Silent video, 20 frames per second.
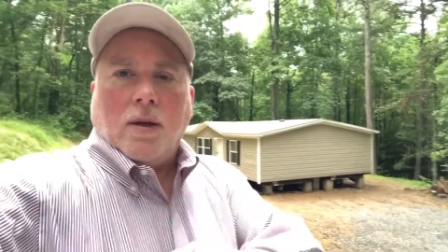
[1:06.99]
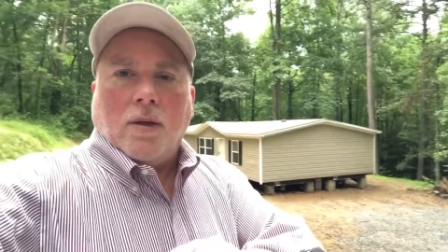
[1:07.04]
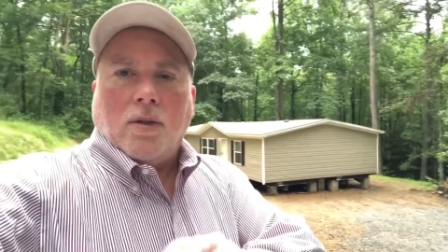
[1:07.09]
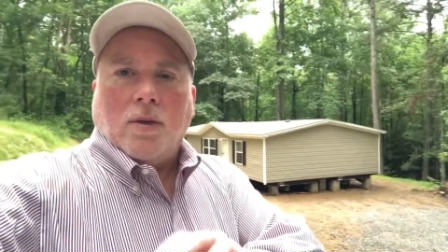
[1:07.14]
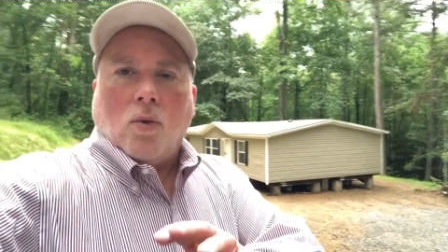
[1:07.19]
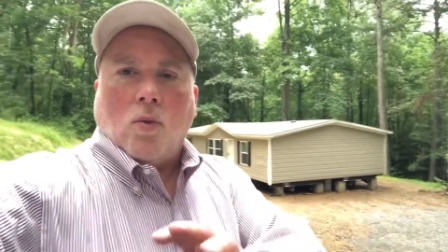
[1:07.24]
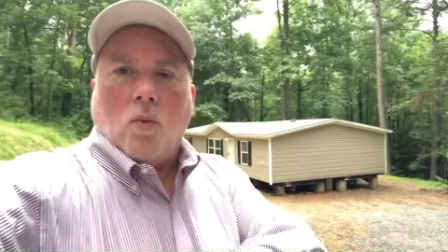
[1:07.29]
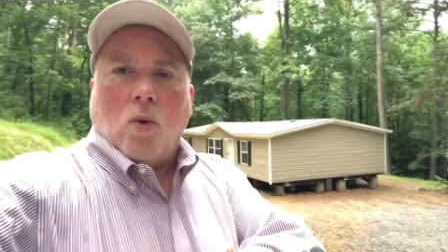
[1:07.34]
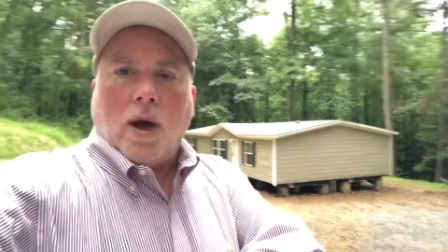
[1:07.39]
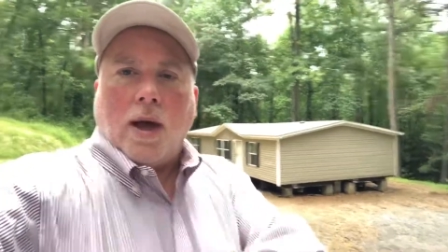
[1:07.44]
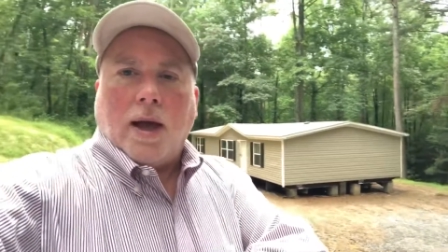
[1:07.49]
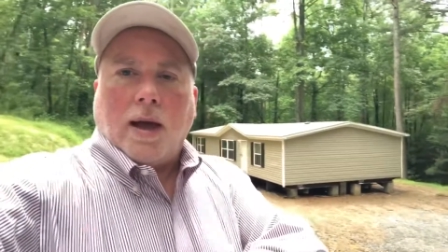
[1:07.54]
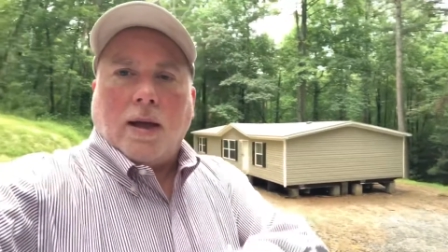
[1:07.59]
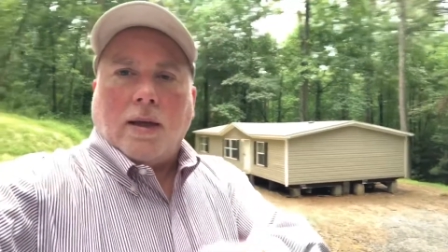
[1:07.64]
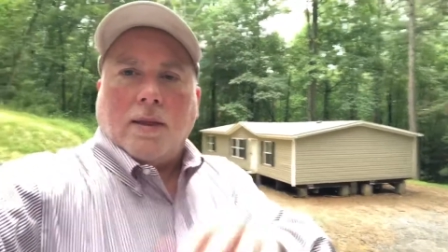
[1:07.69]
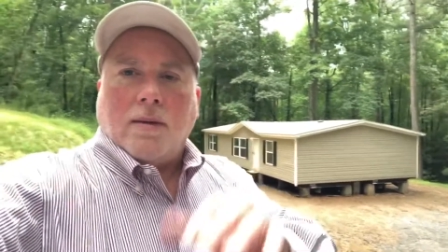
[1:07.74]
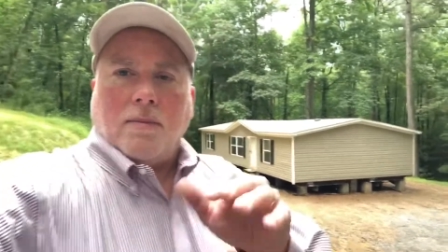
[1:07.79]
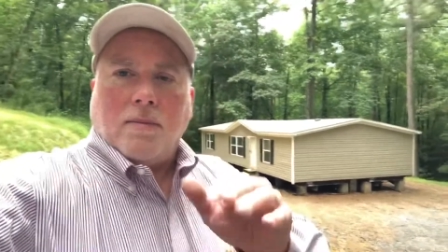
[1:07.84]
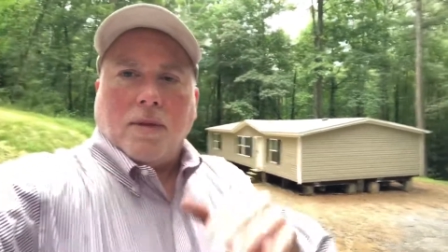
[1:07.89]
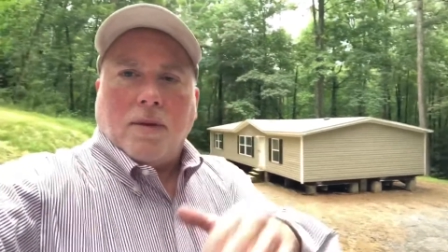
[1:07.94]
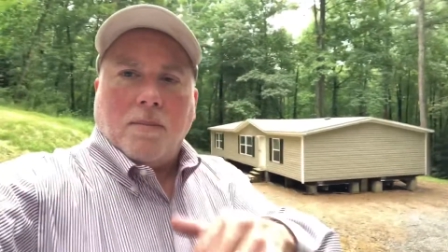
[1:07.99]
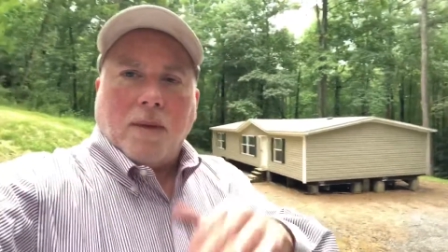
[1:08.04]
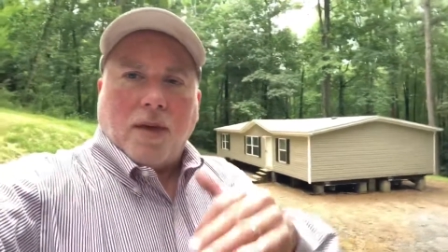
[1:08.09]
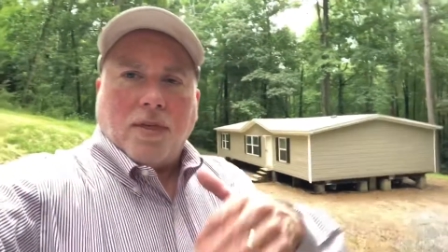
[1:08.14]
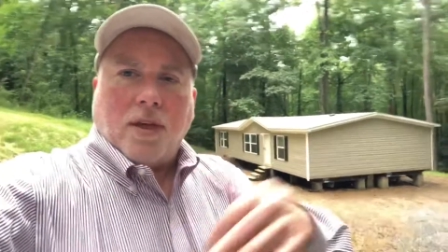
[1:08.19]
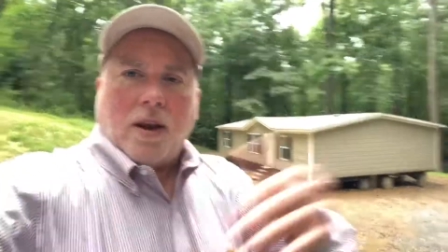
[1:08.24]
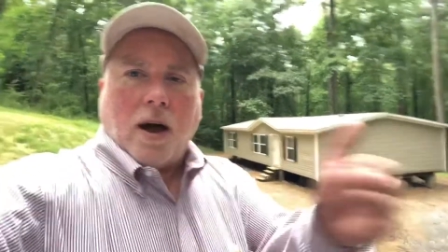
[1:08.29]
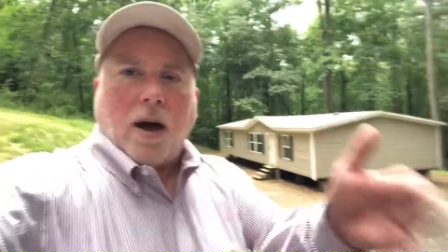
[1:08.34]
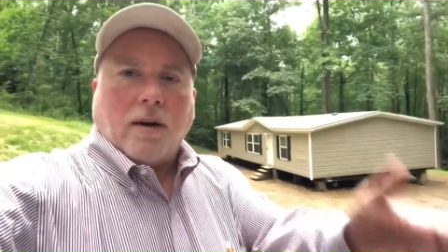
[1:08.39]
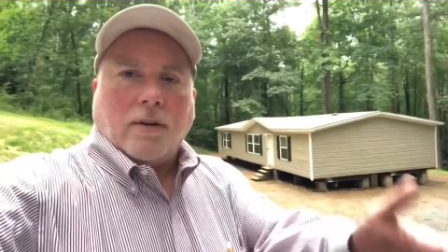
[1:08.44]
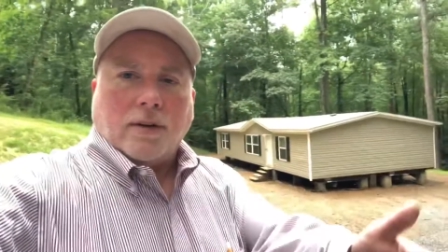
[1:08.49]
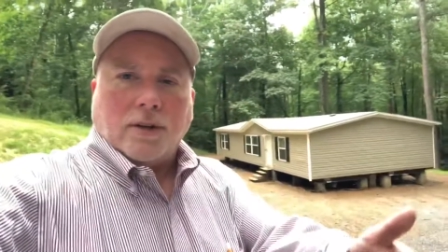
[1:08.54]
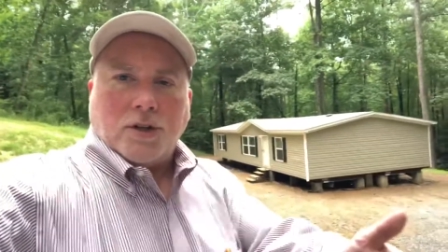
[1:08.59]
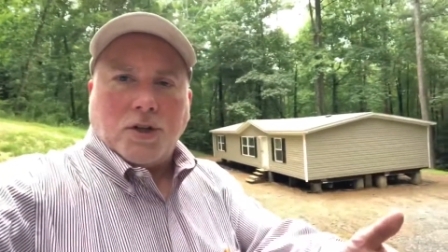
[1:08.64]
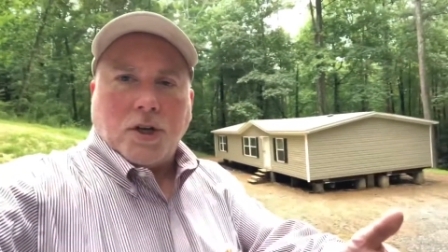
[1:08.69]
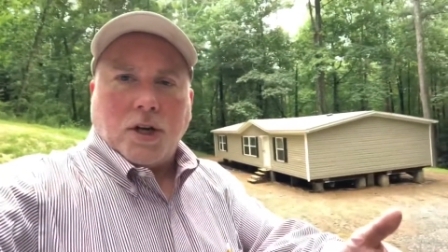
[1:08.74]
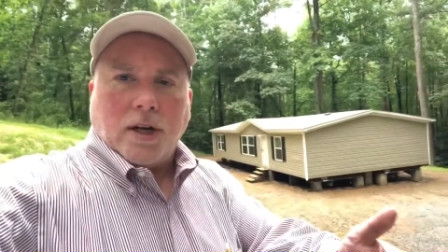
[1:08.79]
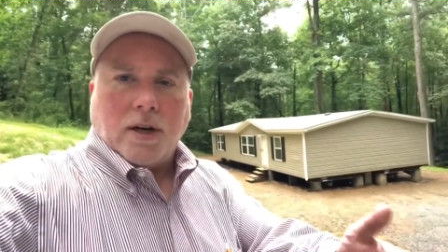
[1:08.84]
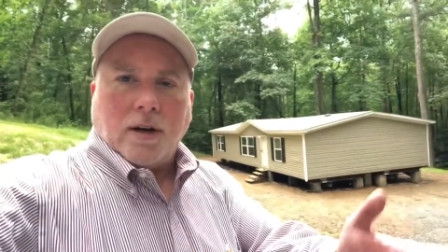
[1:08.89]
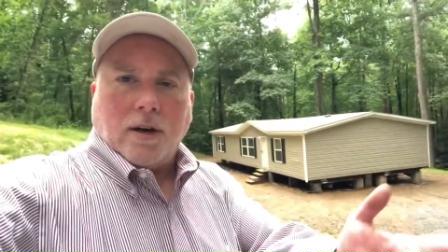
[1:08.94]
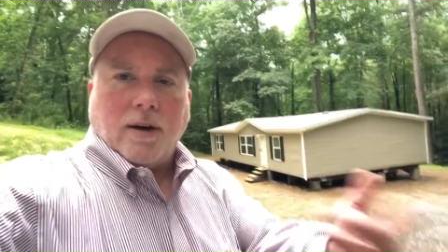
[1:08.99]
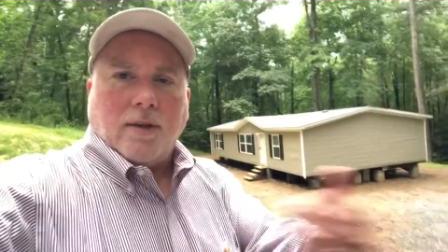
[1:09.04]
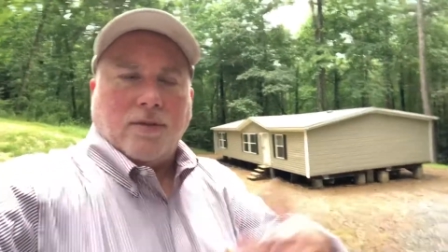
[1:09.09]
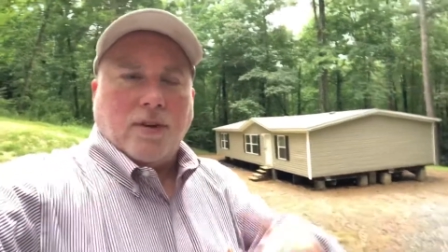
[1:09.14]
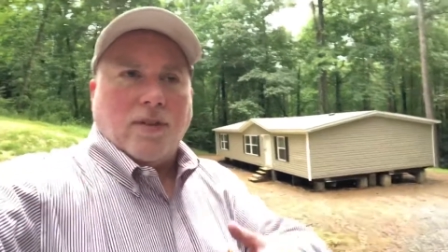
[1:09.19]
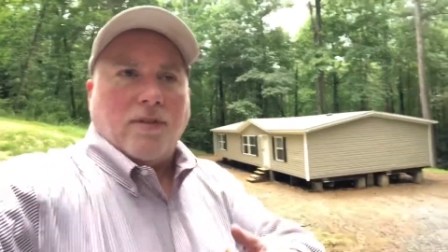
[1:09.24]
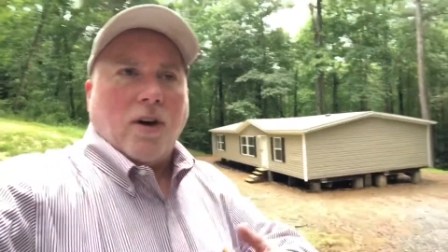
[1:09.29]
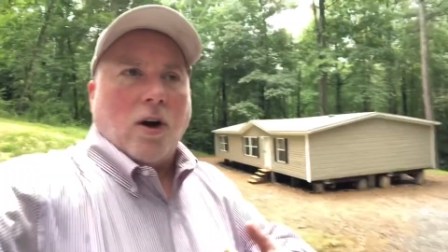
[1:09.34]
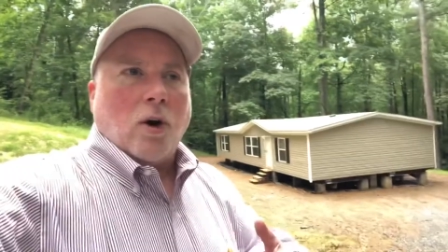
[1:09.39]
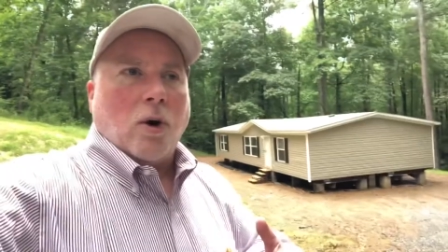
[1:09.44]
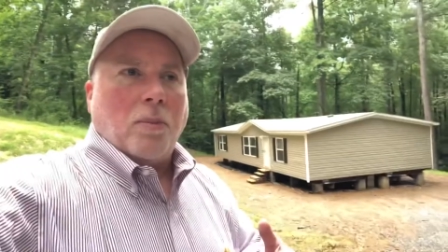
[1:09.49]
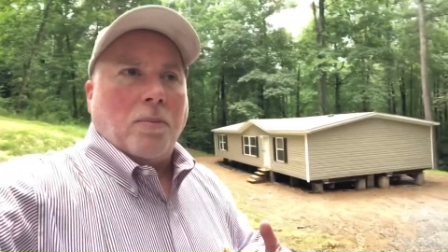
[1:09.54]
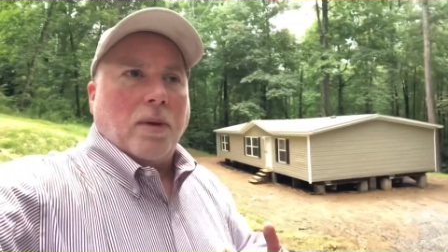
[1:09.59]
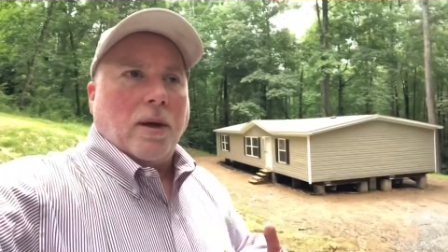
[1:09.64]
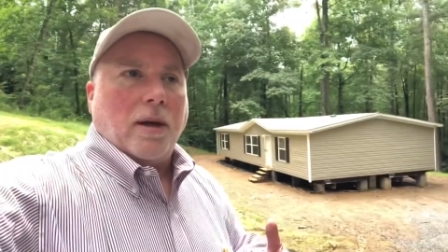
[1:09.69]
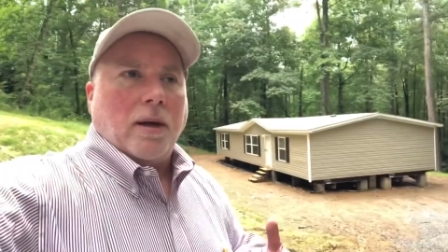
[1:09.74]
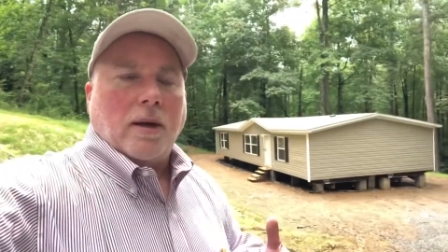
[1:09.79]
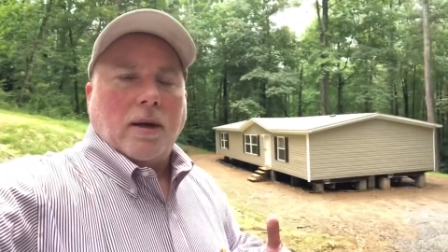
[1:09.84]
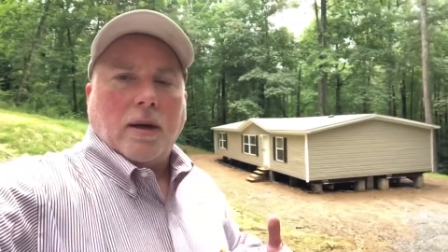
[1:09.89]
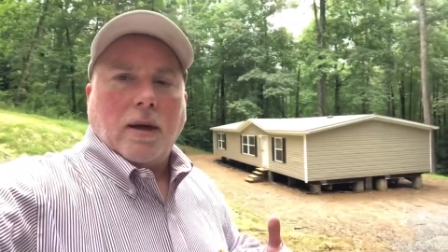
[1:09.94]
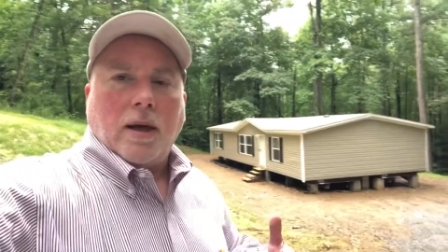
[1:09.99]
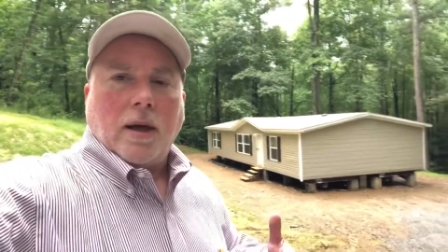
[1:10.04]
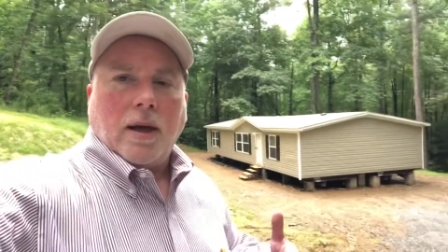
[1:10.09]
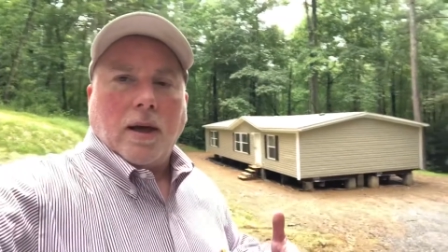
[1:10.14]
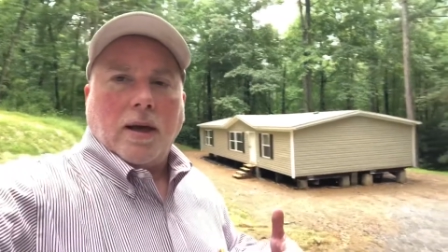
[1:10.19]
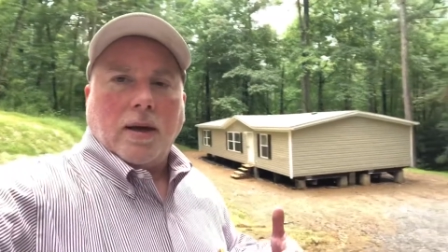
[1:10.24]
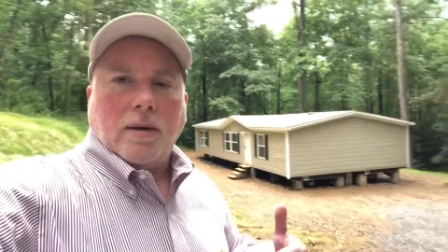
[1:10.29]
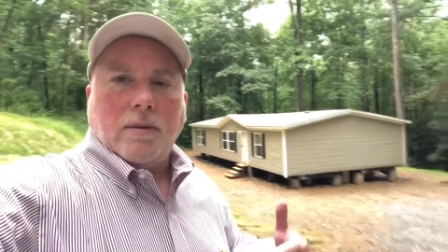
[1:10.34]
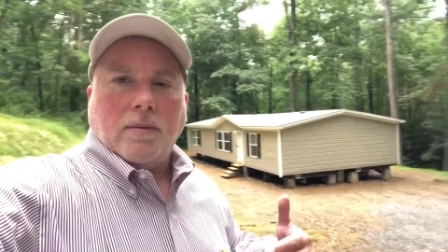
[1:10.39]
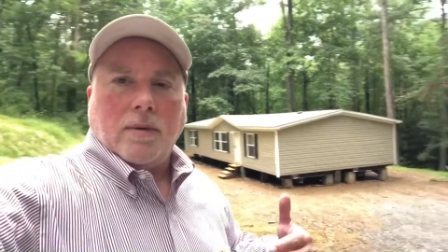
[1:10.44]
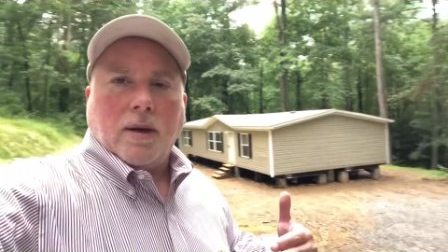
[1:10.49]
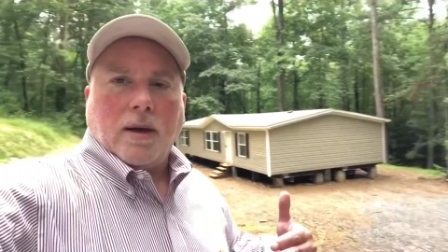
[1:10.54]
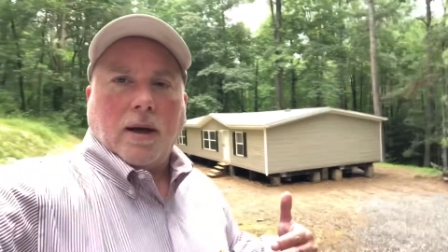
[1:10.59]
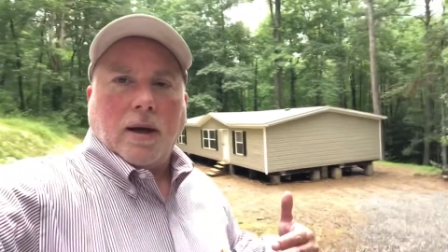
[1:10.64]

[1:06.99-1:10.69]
the way, the, the methodology of developing a,